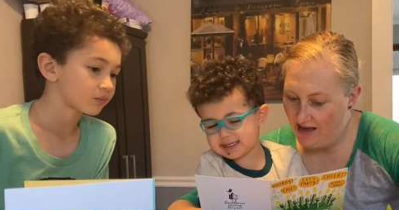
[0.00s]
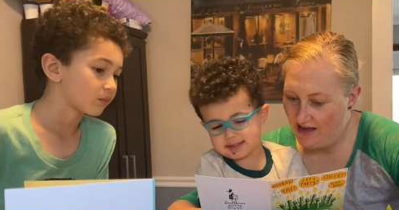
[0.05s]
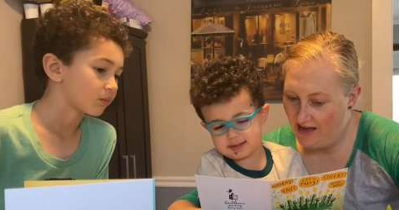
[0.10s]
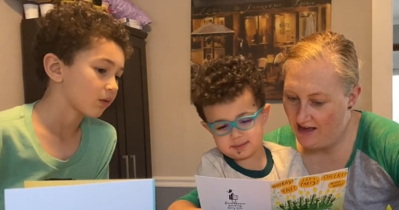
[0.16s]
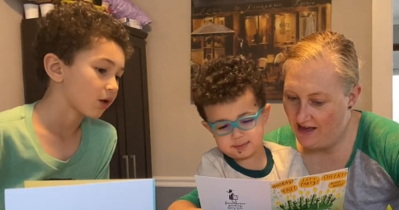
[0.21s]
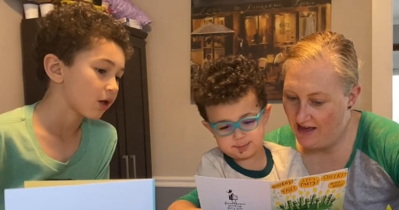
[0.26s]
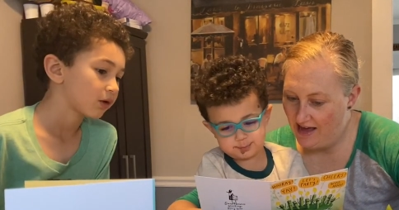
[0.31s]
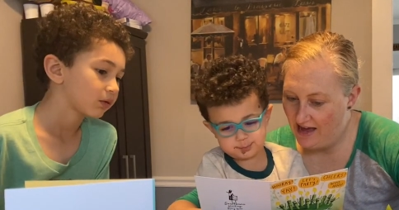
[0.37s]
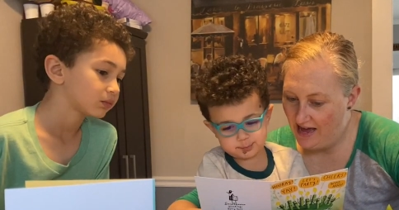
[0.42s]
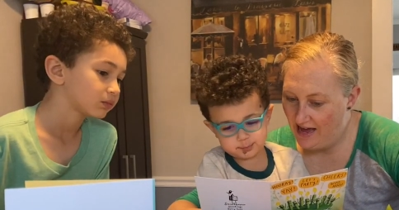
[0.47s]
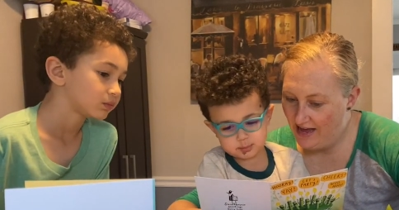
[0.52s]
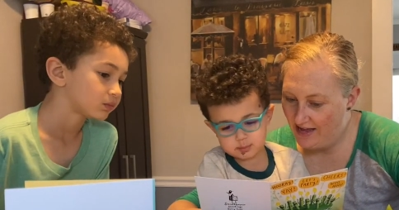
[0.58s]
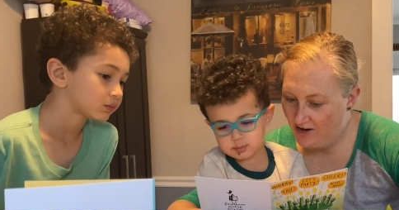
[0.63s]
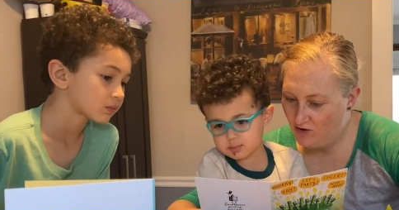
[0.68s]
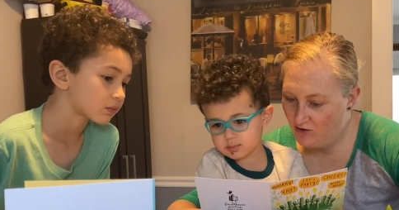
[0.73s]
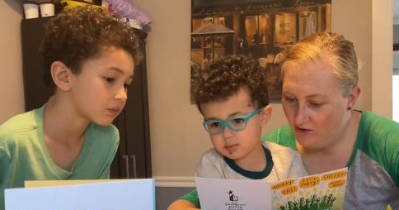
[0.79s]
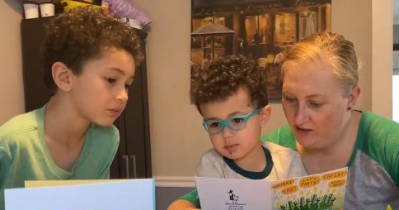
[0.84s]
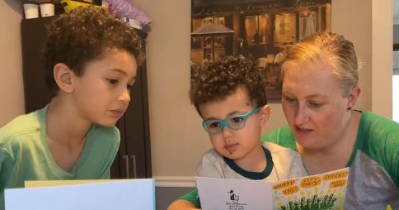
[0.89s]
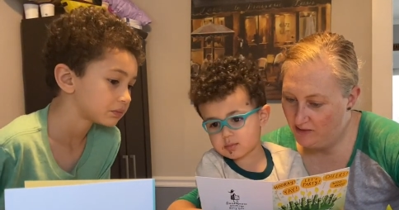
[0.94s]
Speaker 1: wrote.
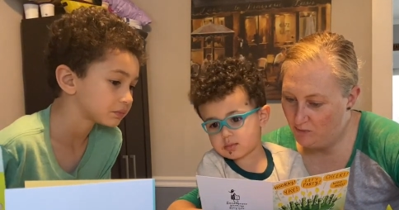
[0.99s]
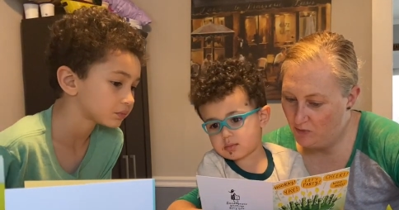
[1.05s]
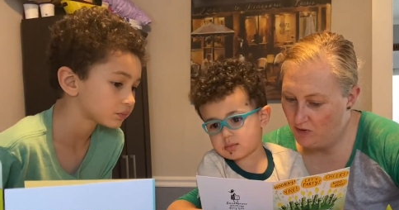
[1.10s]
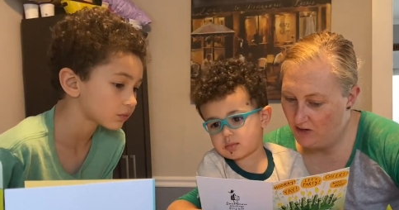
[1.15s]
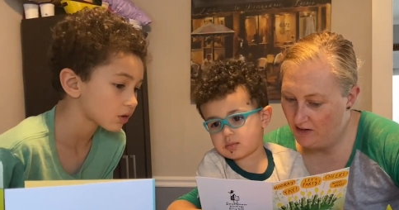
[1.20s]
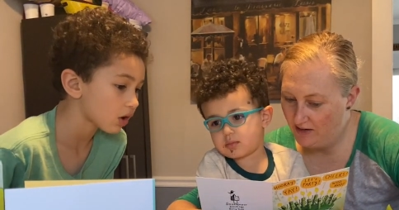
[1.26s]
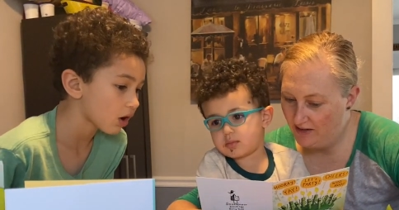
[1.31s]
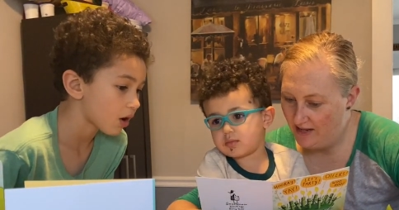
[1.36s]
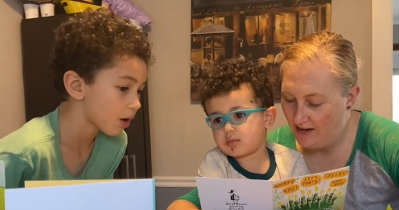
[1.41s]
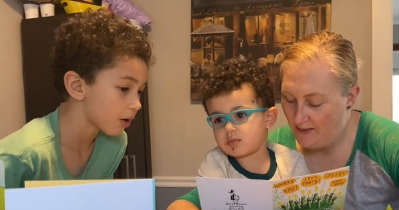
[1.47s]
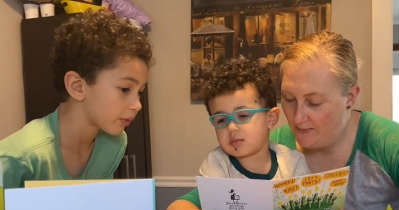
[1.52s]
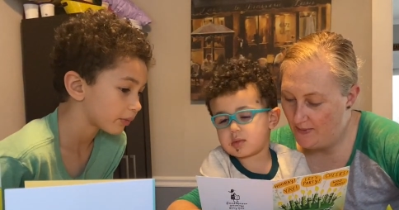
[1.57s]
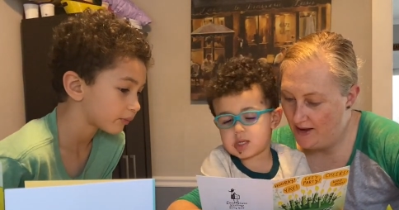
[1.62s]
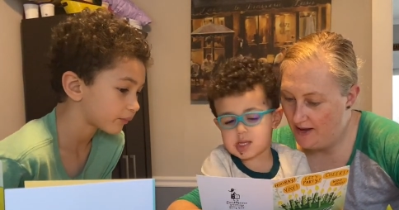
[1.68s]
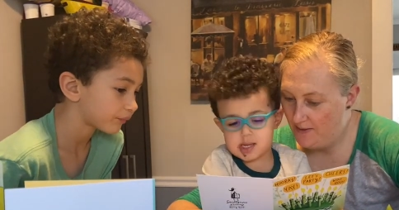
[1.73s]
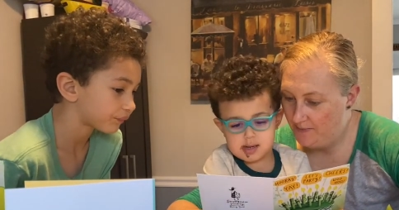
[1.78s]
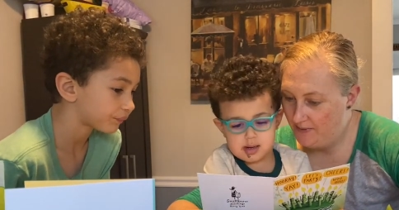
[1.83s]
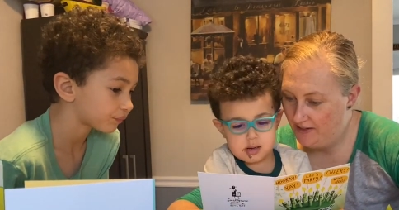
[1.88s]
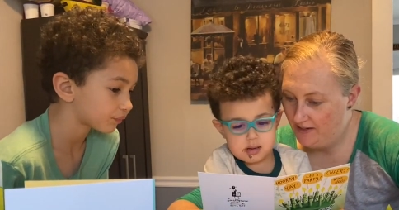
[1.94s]
Ireland birthday,
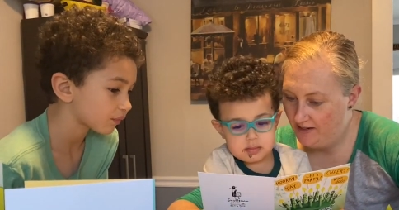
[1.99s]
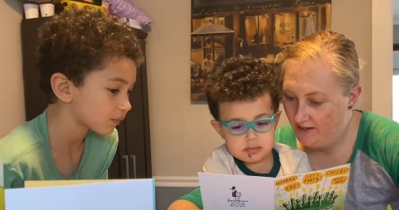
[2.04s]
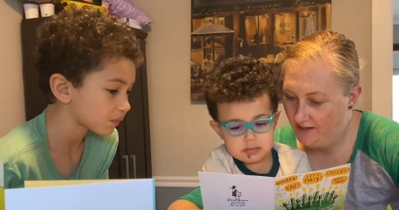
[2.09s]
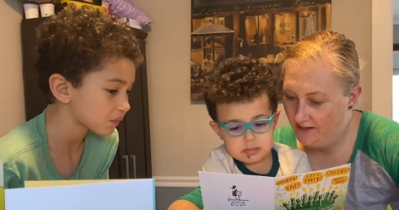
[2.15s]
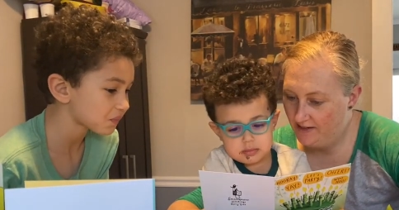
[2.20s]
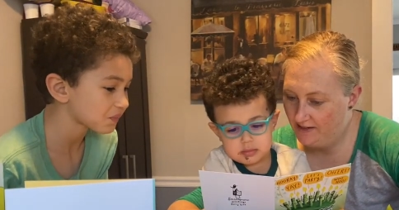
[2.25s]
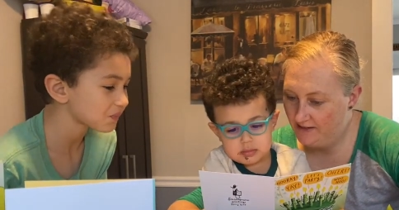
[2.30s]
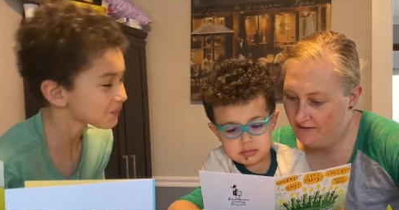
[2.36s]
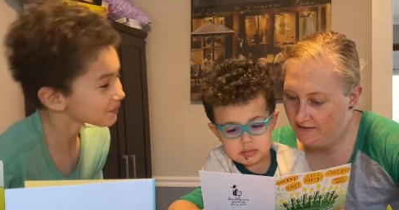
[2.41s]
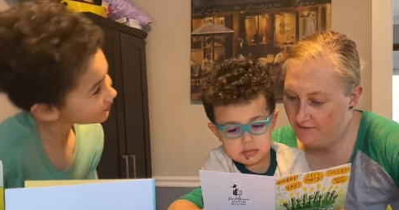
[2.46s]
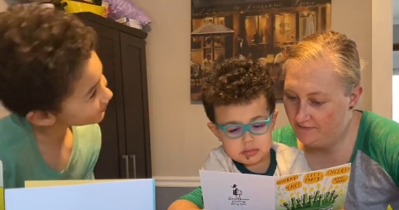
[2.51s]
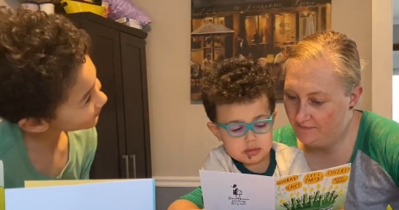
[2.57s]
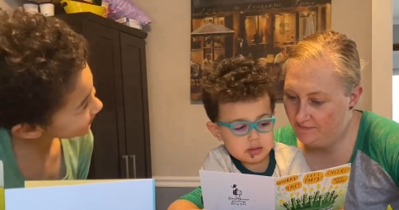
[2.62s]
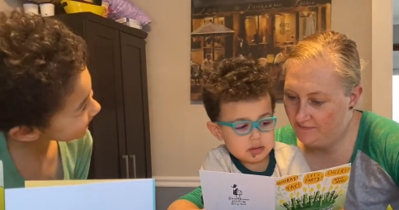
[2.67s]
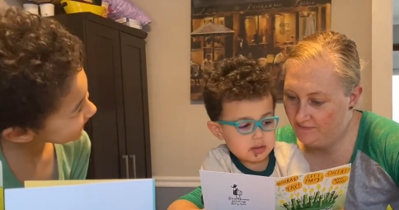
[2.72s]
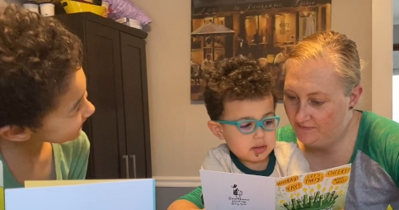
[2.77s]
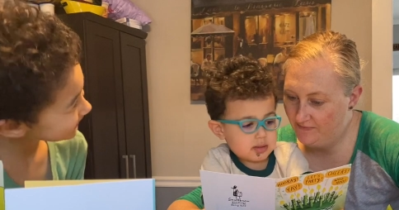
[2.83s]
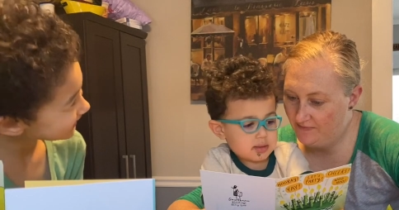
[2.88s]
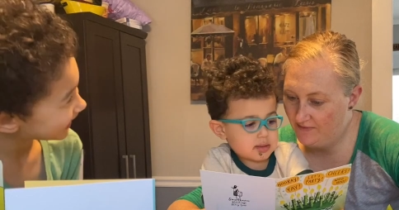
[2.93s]
Mommy.
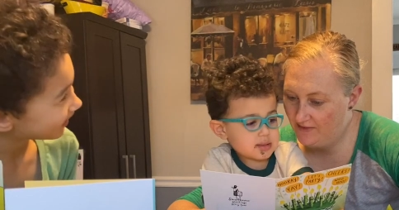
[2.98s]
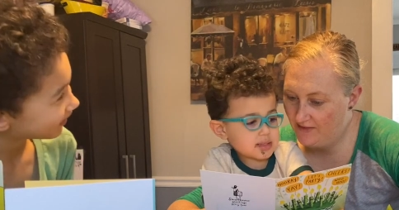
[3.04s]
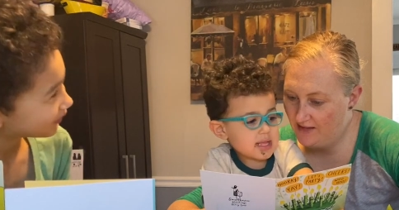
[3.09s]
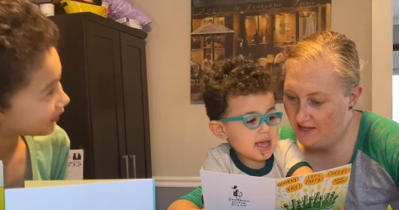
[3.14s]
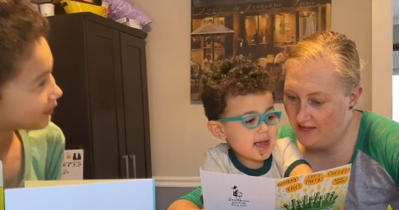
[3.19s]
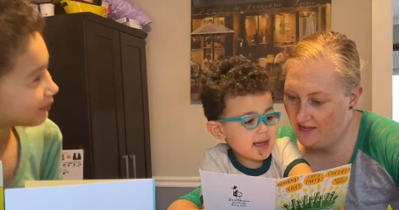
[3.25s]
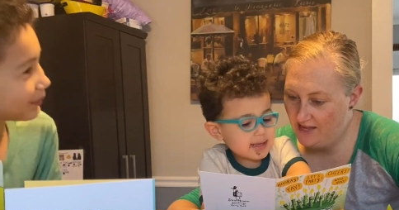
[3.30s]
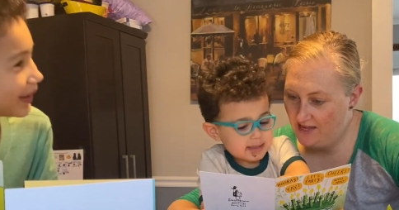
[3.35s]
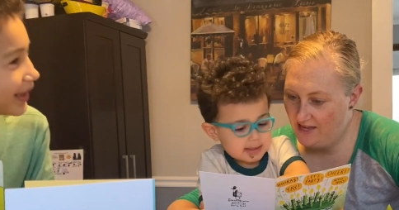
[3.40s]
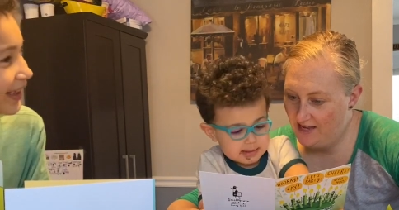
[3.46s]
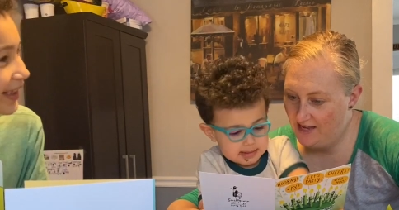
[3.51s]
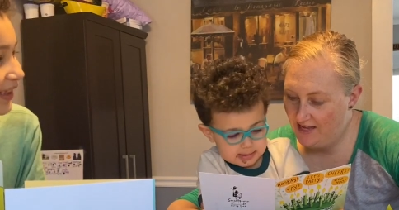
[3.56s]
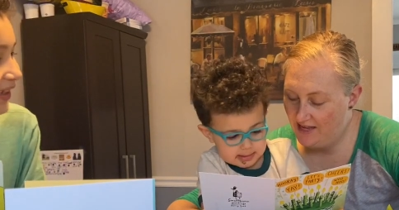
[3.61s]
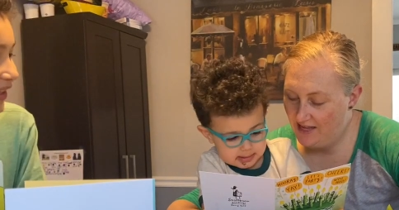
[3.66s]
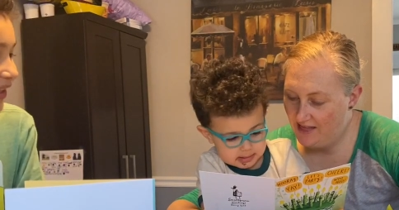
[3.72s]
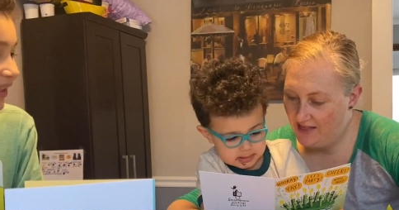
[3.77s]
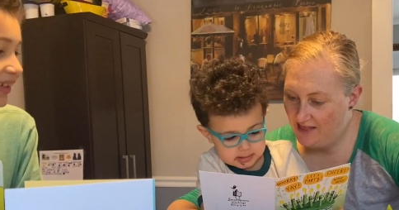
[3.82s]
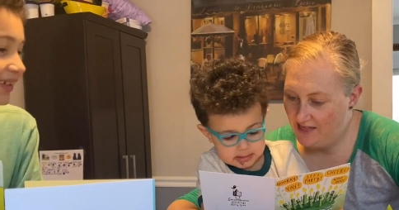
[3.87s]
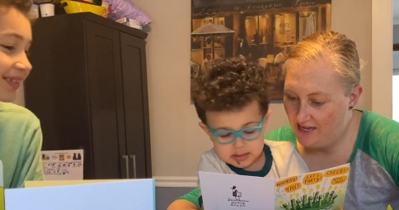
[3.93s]
That was That's
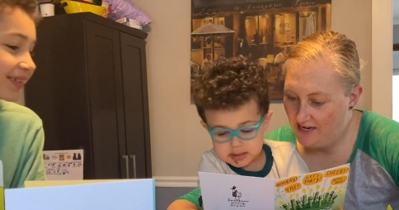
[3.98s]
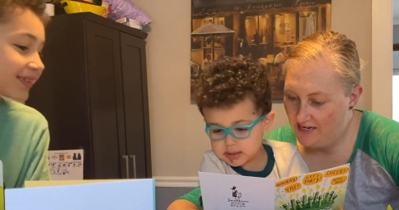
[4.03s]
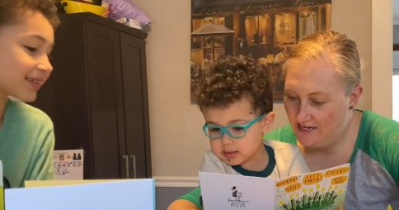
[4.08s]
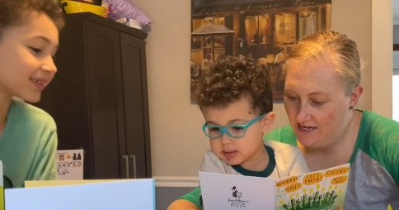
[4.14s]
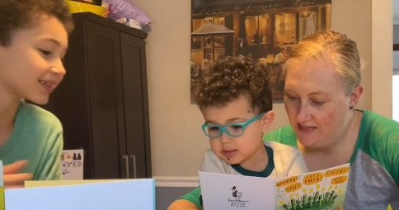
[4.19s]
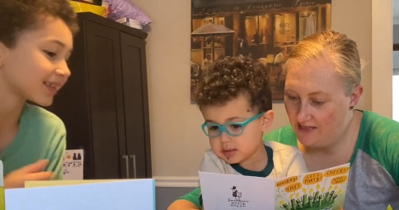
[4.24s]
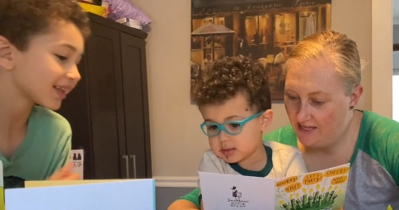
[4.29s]
me. Landon